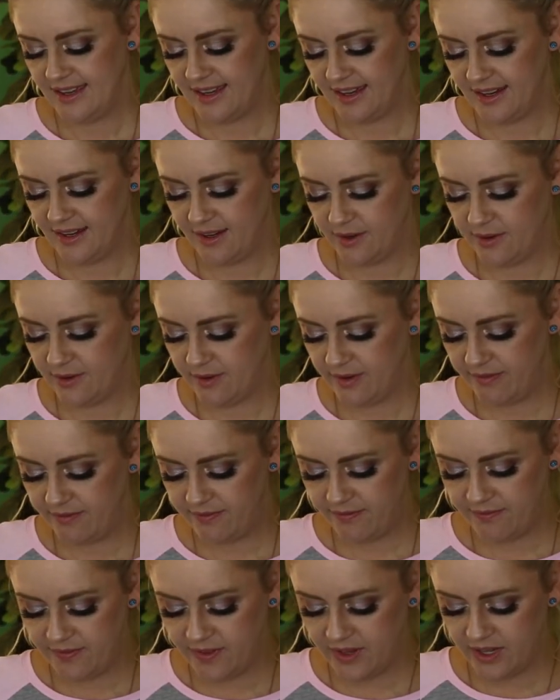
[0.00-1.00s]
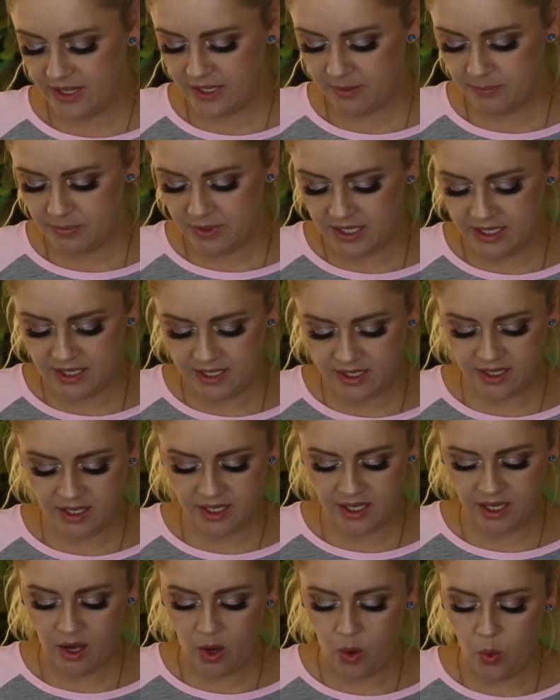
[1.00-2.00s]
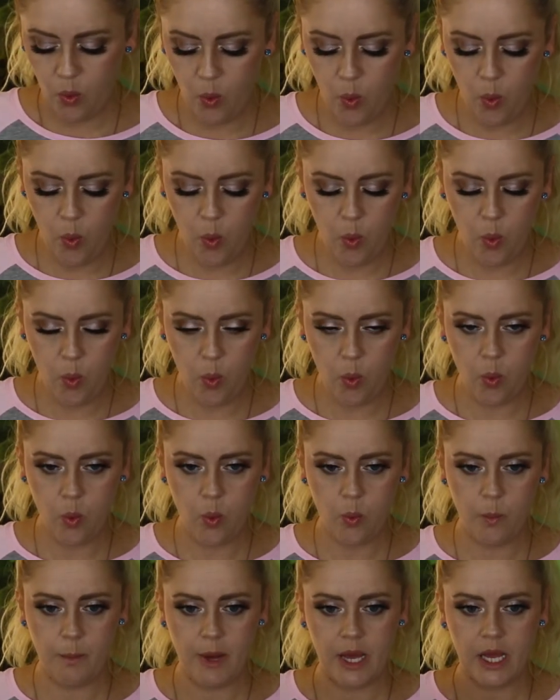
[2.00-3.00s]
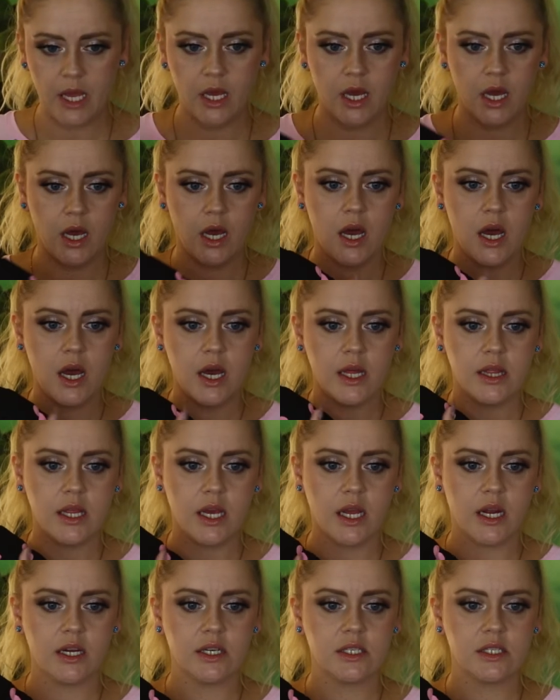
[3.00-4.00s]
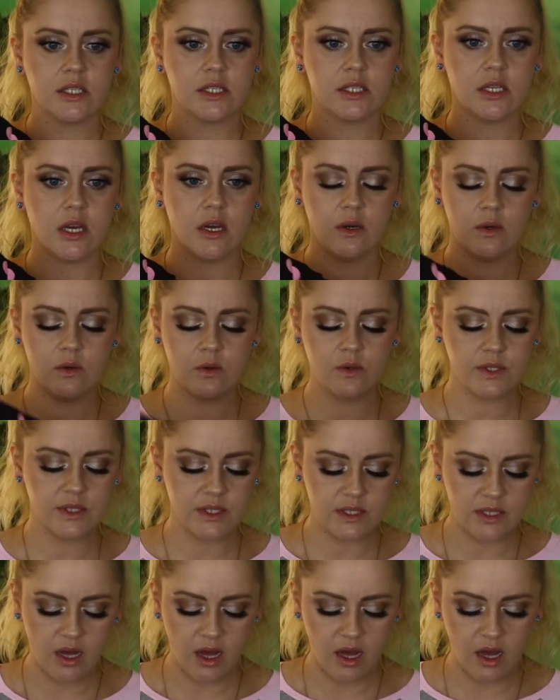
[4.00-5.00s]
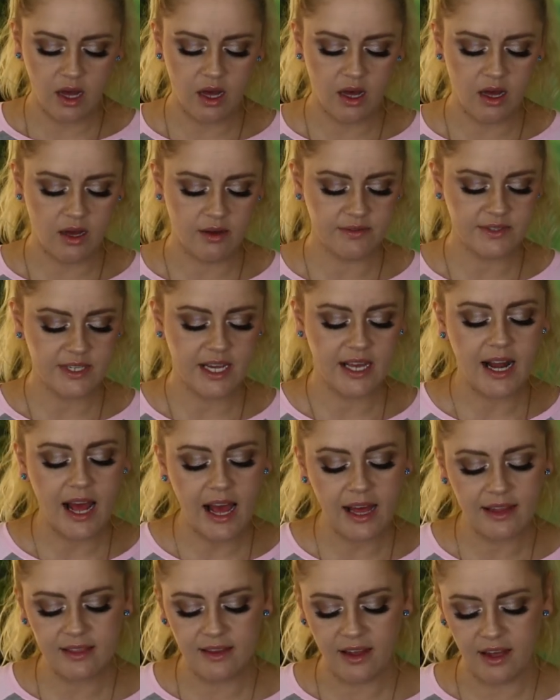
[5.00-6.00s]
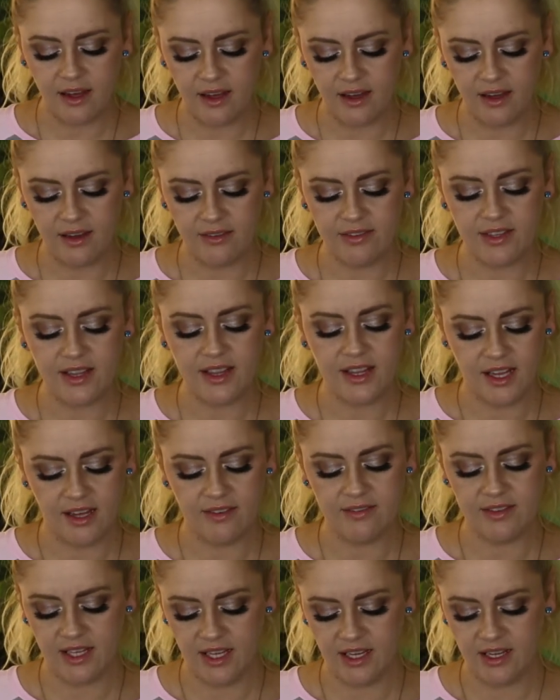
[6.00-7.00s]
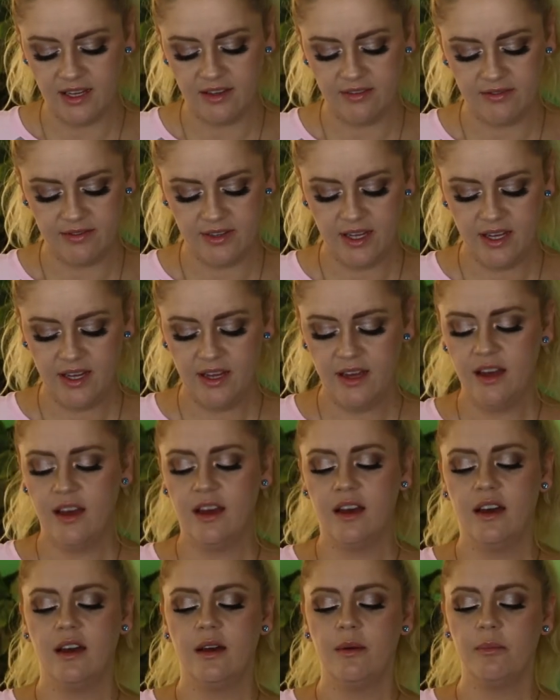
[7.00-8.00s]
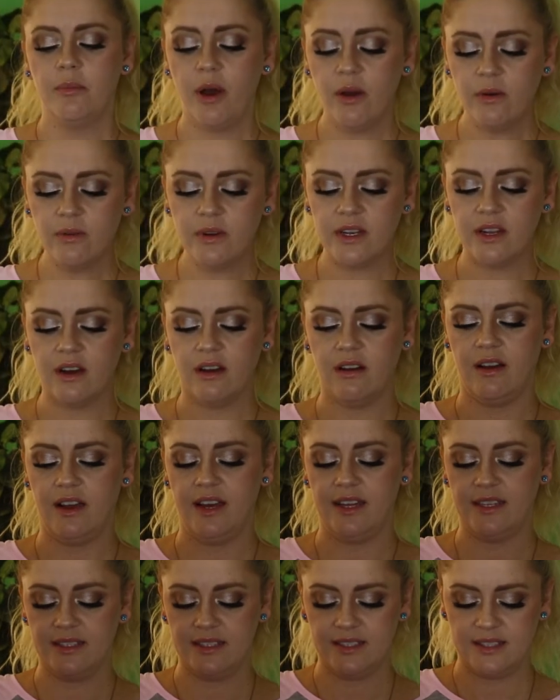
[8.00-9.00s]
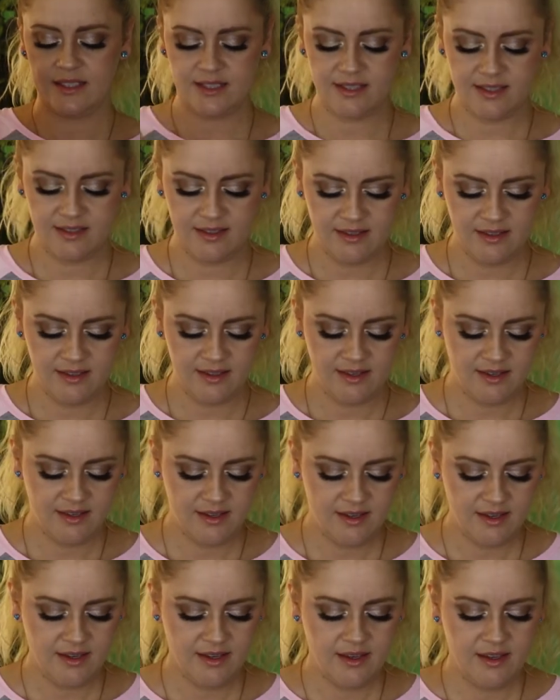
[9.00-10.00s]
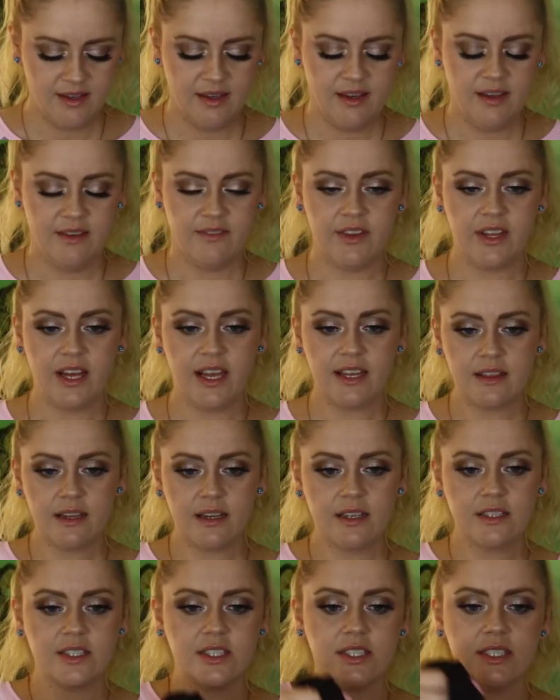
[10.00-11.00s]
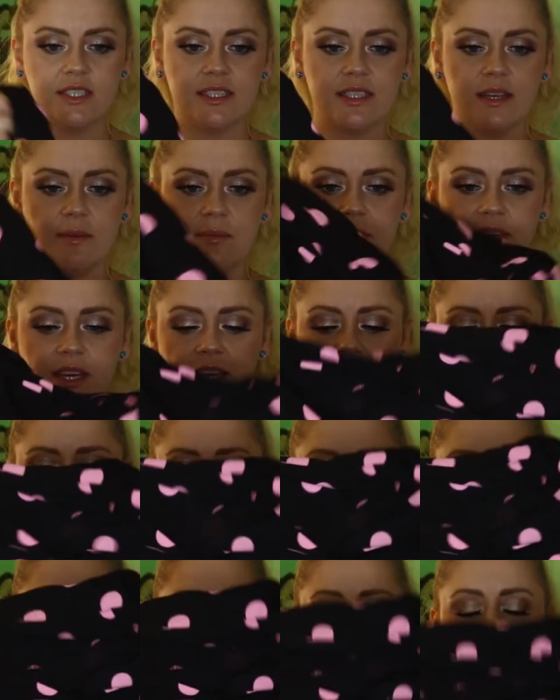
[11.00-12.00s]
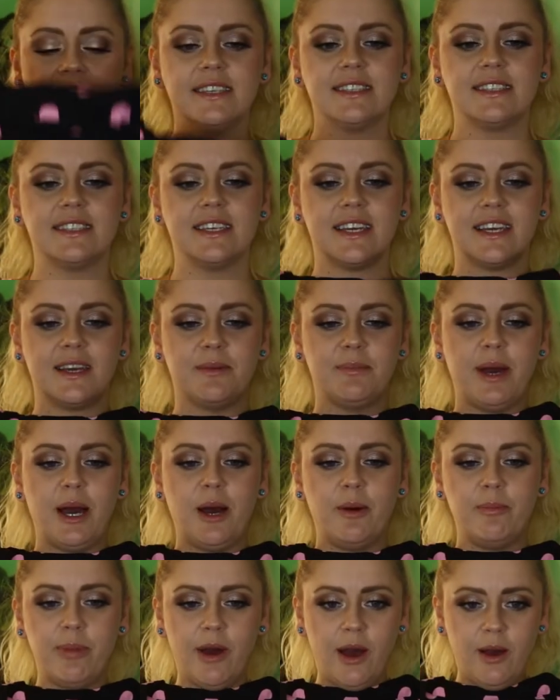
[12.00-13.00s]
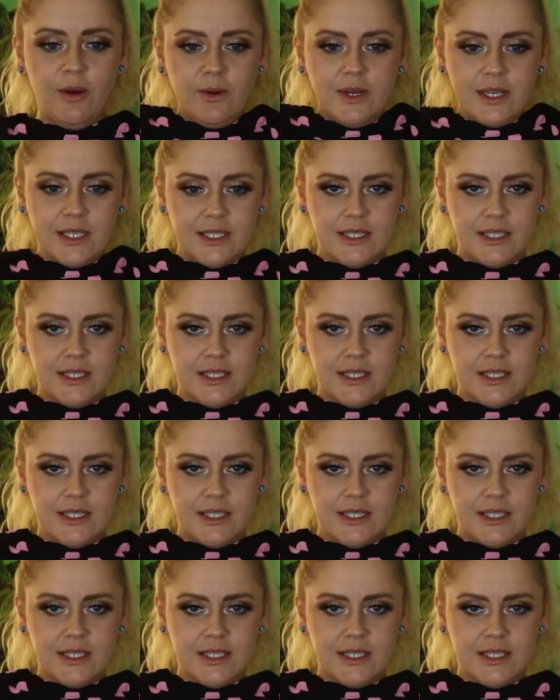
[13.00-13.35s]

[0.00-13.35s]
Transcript: Now, flipping, oh my god, they're so soft. And I love, love, love polka dots. I feel like there's just something classic about polka